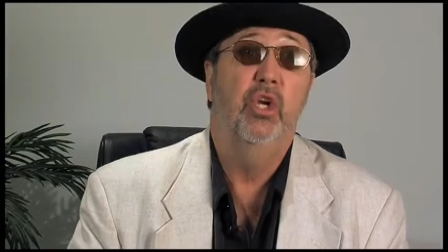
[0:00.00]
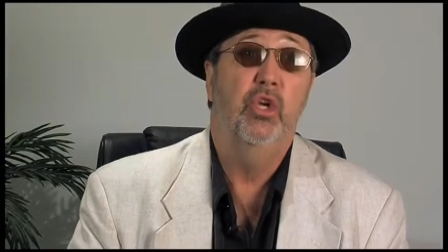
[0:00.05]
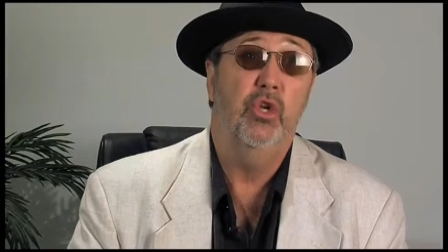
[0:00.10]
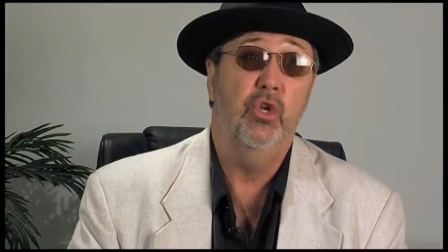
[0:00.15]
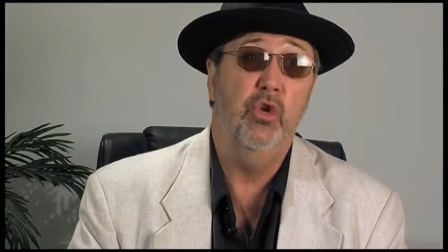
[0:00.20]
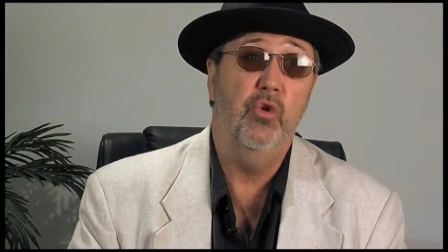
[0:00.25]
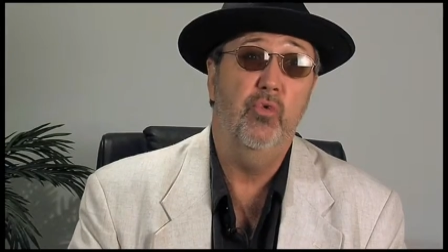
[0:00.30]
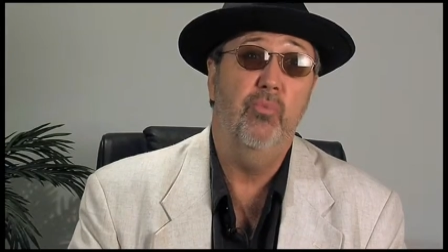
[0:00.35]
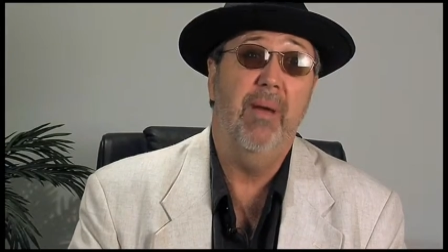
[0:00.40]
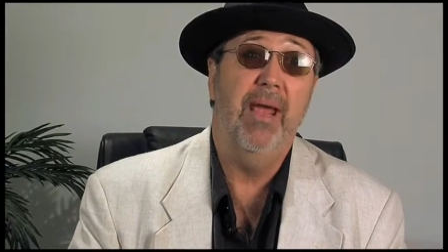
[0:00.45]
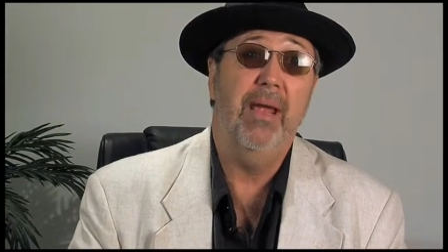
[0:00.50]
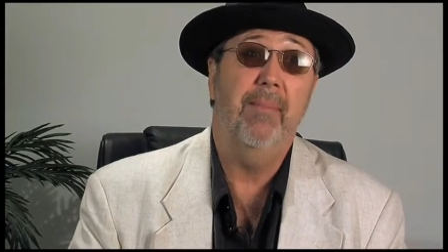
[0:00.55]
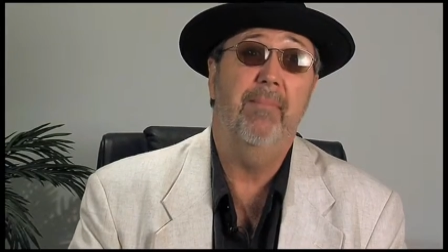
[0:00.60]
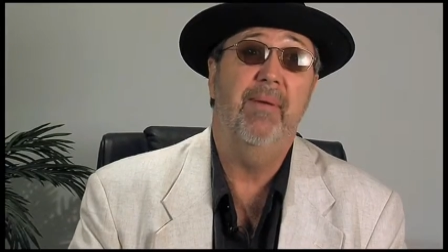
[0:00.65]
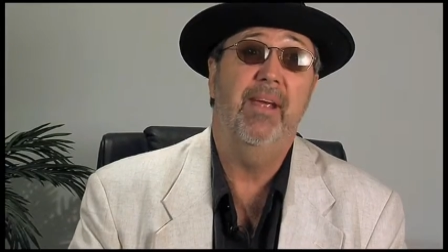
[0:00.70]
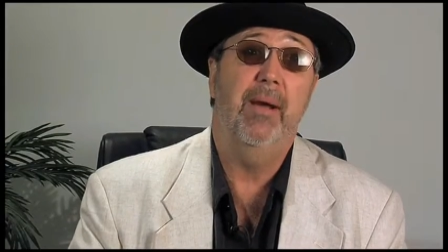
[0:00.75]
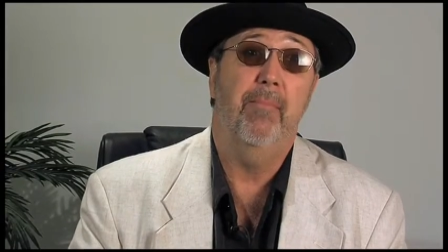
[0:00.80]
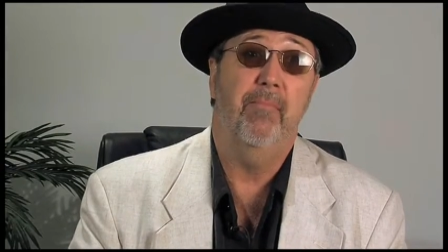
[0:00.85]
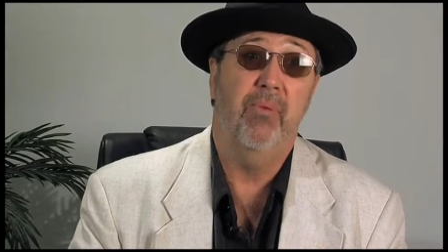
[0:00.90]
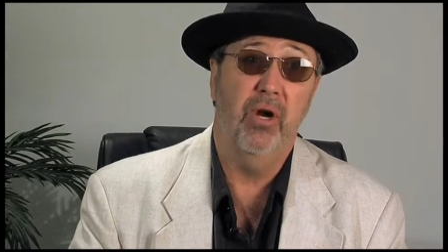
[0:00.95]
You may
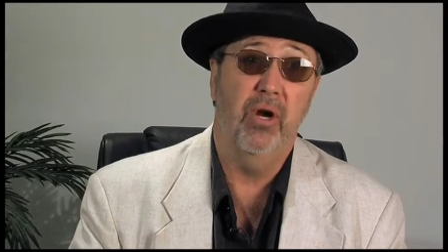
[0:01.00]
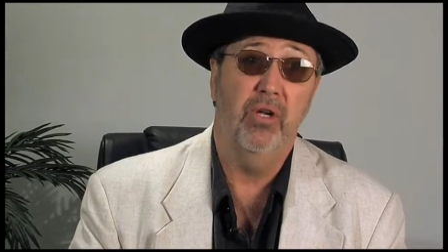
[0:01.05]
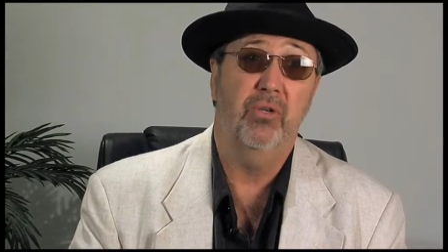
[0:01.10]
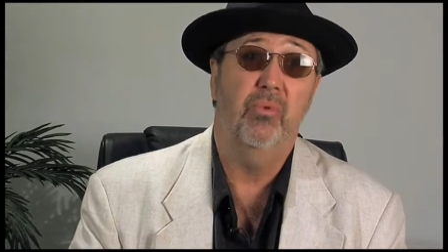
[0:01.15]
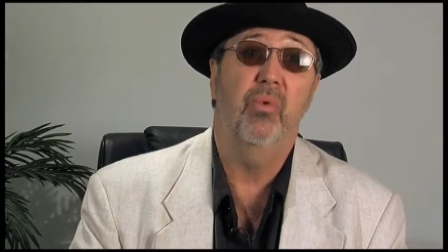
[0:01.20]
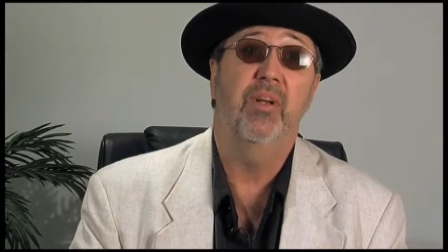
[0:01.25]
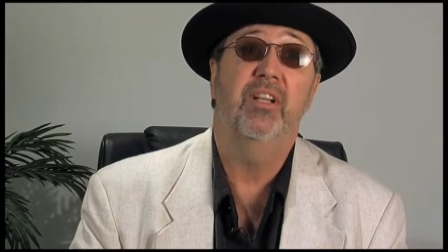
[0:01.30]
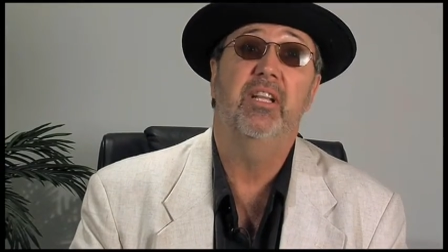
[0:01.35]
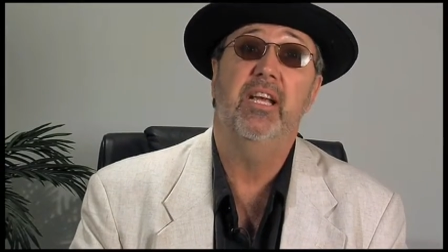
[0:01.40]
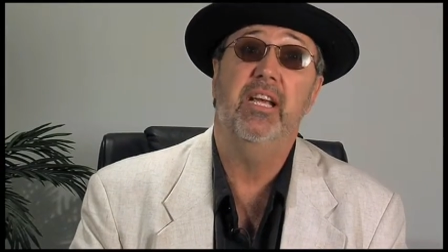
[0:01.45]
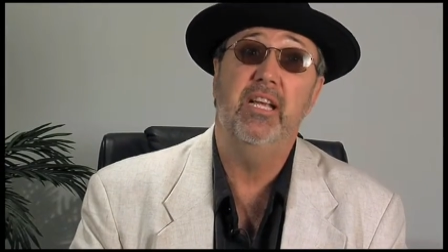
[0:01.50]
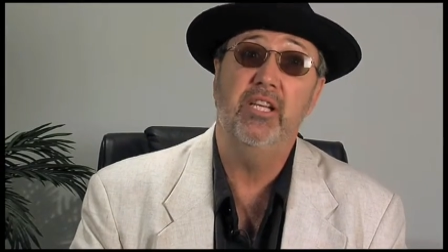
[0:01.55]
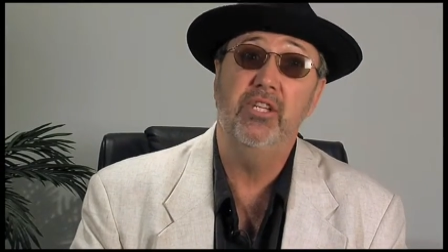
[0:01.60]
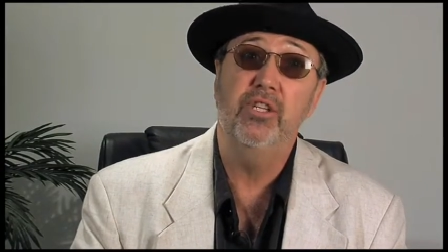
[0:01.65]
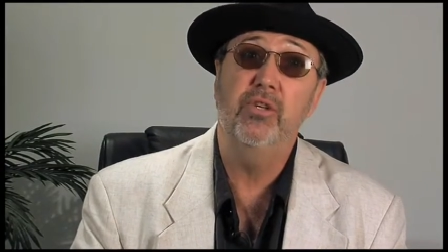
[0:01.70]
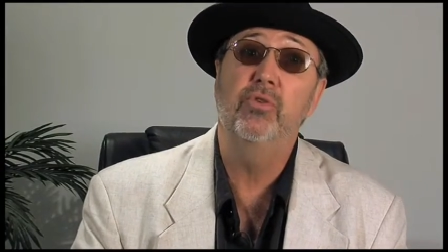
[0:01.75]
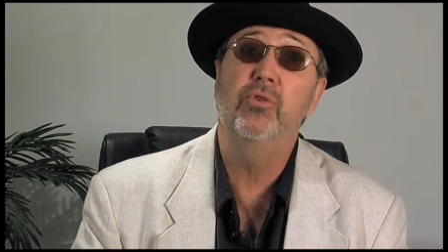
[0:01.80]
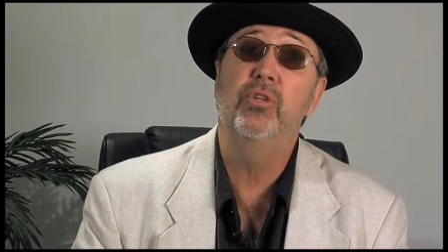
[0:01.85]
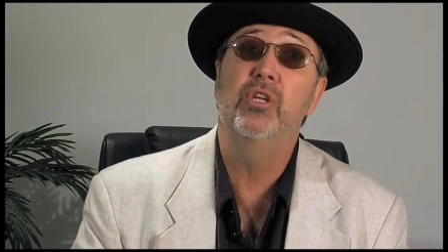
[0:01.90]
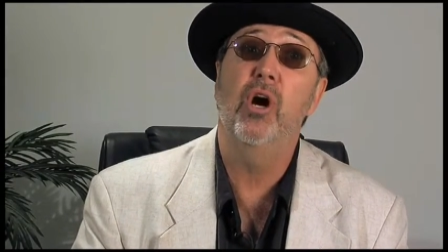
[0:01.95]
be a person with
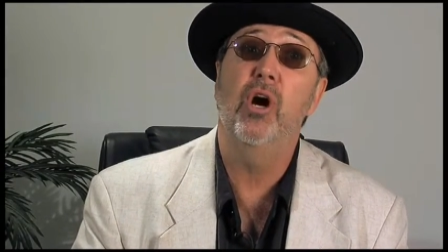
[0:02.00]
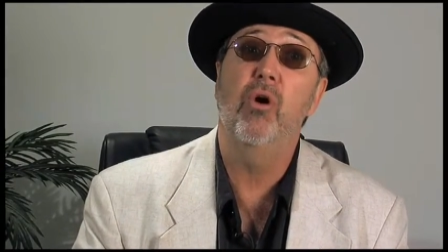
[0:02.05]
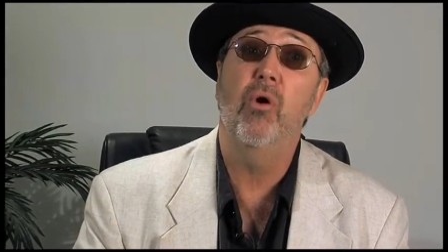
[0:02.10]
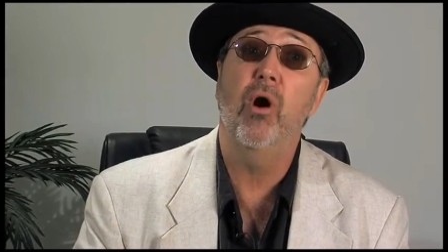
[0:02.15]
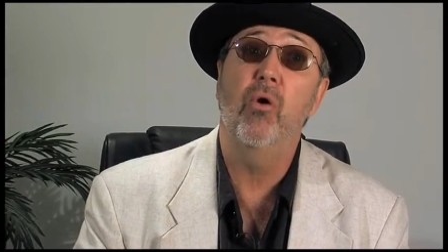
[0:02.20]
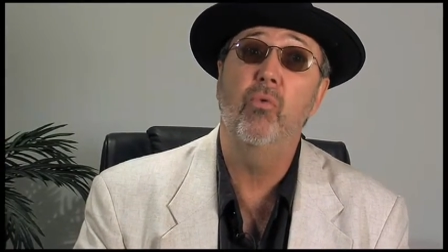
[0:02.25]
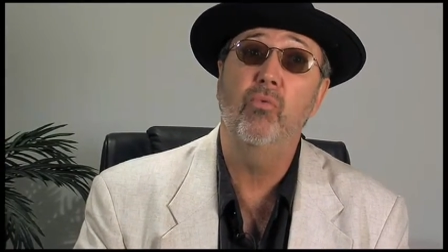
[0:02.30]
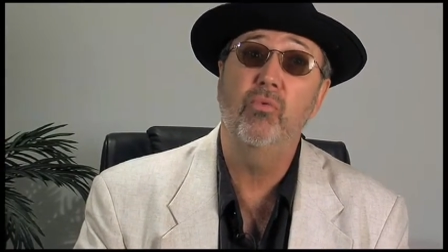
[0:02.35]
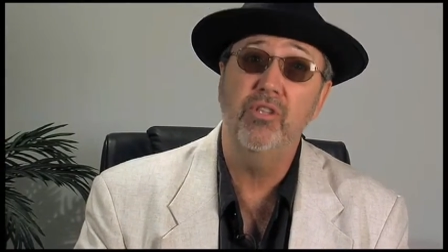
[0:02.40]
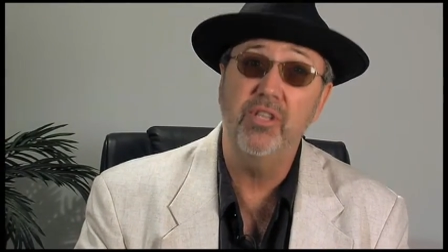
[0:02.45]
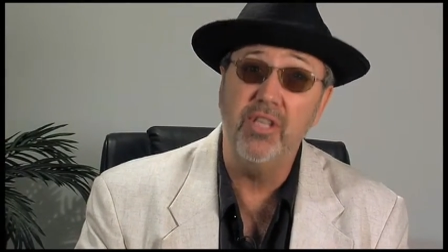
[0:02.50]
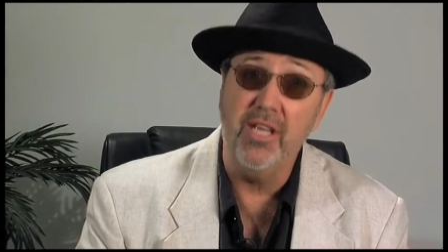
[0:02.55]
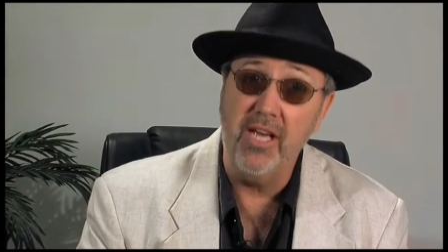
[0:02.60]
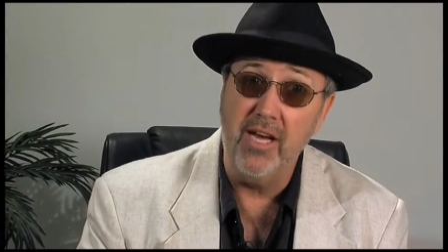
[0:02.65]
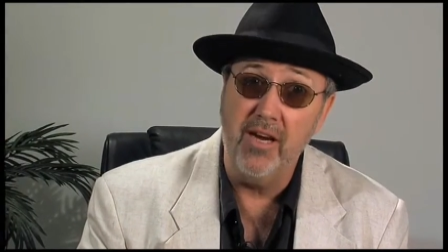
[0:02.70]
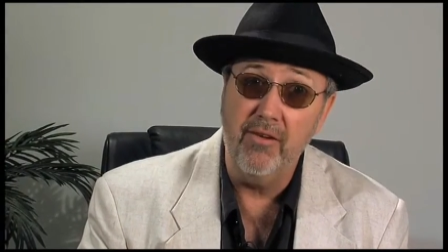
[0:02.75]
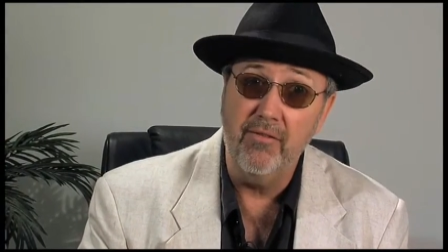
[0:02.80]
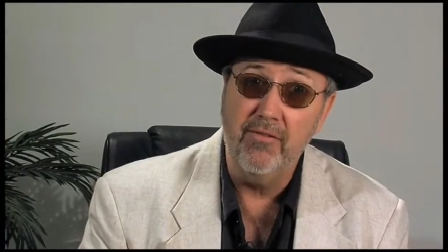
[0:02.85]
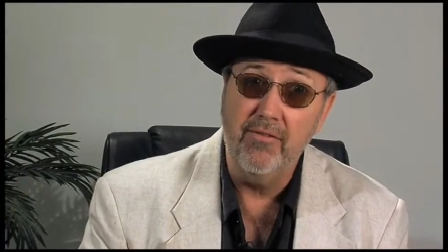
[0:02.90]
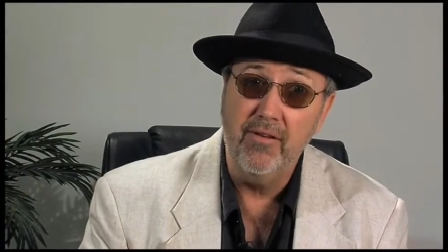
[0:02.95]
issues your own
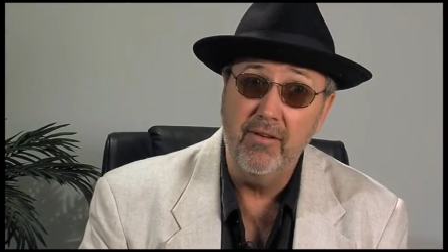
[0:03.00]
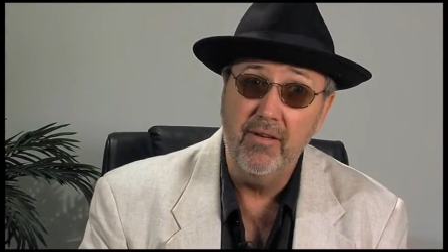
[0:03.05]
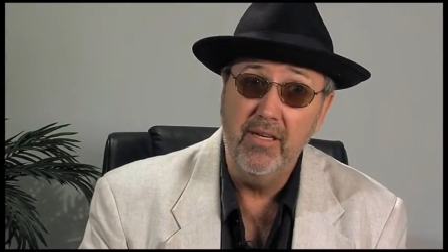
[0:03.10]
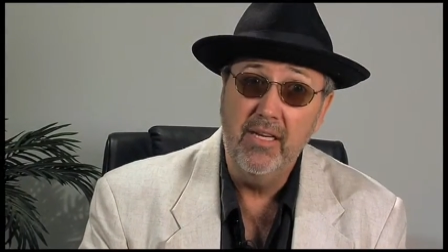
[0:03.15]
self.